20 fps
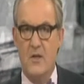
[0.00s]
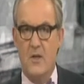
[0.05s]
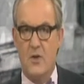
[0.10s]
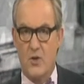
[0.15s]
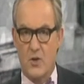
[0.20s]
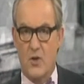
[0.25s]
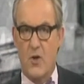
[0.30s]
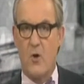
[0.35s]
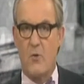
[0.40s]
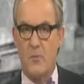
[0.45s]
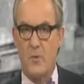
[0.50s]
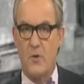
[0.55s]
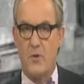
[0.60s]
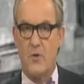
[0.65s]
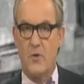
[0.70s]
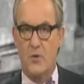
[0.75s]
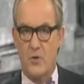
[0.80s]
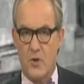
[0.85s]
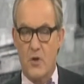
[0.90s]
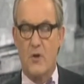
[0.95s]

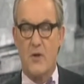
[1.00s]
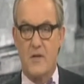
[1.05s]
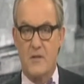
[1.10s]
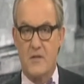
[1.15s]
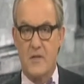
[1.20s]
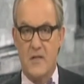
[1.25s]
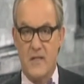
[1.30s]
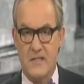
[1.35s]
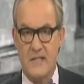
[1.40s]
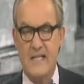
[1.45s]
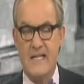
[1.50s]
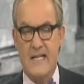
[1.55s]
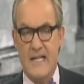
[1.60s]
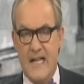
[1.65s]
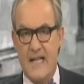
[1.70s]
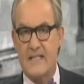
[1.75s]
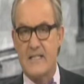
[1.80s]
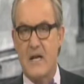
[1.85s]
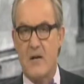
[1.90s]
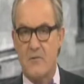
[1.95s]
global currencies.
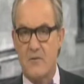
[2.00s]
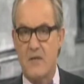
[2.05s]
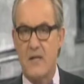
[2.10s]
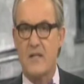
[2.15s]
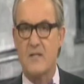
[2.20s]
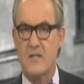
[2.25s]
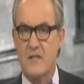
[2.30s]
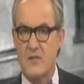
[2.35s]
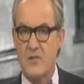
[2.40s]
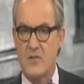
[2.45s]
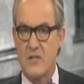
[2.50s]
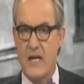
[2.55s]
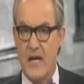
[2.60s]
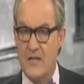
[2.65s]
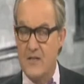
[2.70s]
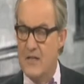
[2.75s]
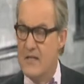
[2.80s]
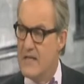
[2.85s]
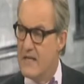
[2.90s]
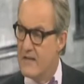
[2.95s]
That's how things can
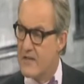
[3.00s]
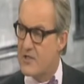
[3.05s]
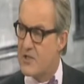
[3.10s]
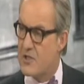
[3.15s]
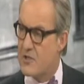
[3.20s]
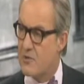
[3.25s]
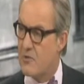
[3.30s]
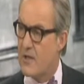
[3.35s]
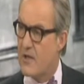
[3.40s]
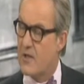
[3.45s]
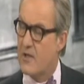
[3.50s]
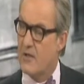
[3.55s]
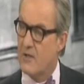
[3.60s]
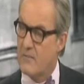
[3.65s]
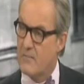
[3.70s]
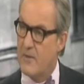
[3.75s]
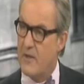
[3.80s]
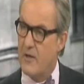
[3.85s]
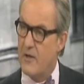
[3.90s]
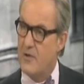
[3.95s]
change. This is critical,
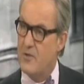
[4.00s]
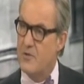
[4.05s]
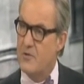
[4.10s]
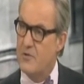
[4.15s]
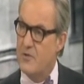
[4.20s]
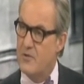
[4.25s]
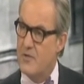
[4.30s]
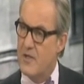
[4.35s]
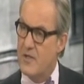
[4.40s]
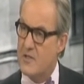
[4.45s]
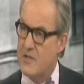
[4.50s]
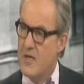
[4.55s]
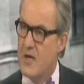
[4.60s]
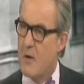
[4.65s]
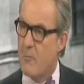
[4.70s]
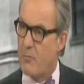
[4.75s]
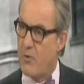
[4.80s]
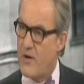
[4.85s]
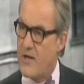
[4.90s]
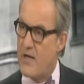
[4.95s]
and Barry, you do this,
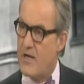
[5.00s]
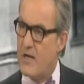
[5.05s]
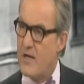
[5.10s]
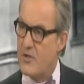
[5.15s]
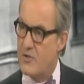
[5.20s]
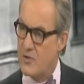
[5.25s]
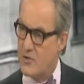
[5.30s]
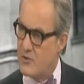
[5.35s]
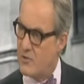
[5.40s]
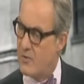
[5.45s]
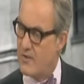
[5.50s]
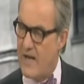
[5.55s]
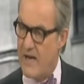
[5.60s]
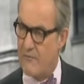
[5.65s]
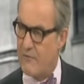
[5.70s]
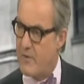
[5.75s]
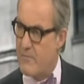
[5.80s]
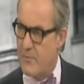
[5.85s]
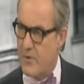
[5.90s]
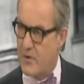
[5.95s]
bringing, as you do in
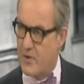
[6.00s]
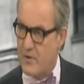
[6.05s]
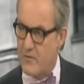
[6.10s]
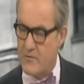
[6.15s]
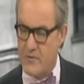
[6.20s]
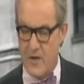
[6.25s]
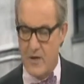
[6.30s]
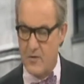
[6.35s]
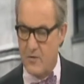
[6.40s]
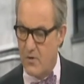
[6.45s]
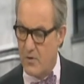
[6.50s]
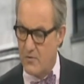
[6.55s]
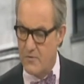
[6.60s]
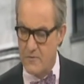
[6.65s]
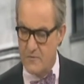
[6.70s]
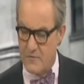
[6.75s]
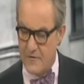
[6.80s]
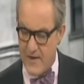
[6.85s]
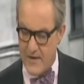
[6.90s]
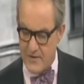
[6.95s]
every book you've done, Golden
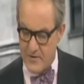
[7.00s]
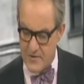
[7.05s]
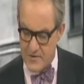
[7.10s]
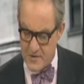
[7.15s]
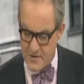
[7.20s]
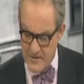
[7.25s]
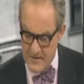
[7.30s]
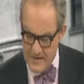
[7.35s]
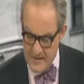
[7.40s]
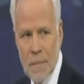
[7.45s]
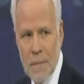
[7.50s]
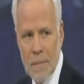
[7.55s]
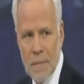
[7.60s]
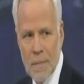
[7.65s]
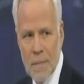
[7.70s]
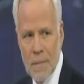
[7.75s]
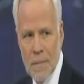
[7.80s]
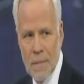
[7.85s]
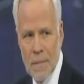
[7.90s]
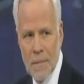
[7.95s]
Fetters and
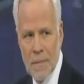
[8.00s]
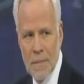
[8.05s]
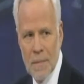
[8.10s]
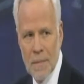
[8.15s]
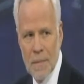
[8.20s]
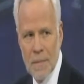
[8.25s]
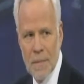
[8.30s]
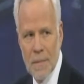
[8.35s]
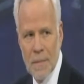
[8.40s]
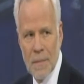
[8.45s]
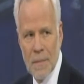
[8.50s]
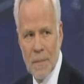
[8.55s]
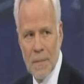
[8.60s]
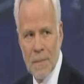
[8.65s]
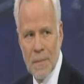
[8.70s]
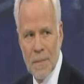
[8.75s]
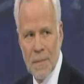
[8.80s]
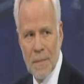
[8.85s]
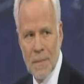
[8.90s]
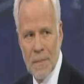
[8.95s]
Globalizing
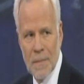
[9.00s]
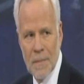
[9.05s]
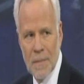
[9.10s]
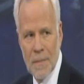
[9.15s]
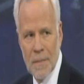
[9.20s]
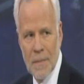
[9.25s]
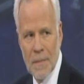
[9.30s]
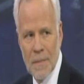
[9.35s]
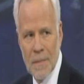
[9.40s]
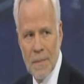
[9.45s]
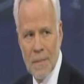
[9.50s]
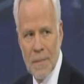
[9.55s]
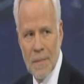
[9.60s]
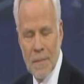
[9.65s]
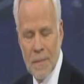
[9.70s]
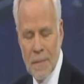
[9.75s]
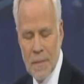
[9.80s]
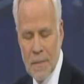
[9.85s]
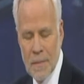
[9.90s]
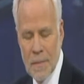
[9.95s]
Capital, such a span
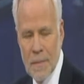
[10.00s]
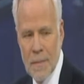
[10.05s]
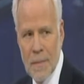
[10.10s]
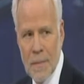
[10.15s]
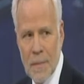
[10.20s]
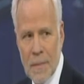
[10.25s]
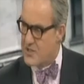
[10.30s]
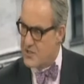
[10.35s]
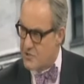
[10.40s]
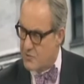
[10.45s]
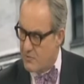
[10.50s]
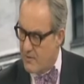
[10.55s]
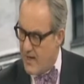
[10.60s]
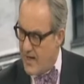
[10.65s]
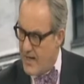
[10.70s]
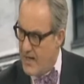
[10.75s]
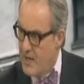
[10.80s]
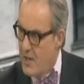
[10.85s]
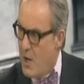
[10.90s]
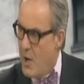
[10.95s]
of
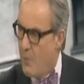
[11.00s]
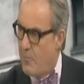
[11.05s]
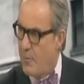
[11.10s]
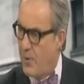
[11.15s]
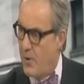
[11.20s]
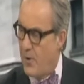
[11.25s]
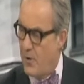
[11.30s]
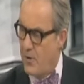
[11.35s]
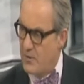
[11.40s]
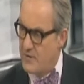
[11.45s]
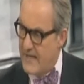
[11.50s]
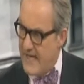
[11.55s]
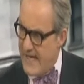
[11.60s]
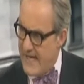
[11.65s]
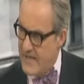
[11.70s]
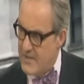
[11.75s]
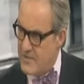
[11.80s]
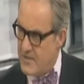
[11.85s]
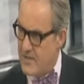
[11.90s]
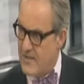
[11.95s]
history pulled
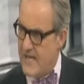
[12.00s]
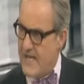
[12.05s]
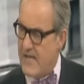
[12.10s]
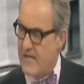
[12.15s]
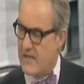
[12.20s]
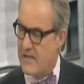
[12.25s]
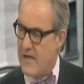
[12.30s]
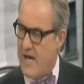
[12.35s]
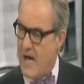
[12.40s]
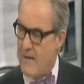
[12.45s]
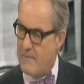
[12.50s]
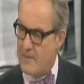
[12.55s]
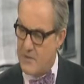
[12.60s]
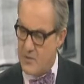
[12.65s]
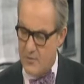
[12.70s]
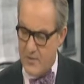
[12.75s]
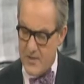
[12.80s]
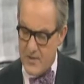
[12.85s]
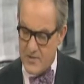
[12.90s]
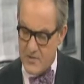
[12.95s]
into the economics
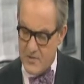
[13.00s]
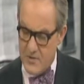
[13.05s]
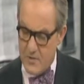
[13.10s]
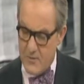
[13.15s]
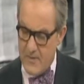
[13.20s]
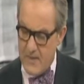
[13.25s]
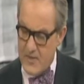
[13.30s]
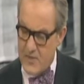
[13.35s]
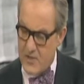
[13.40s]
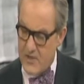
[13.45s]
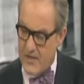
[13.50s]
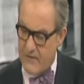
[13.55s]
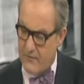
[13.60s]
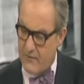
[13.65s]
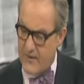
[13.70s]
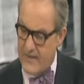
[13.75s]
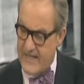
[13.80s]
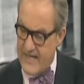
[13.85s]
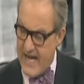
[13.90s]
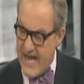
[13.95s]
we assume each and
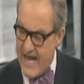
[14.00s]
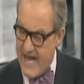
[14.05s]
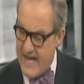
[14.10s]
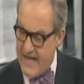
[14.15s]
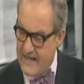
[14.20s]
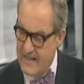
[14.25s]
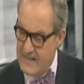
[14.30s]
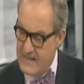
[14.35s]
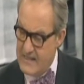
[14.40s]
every day.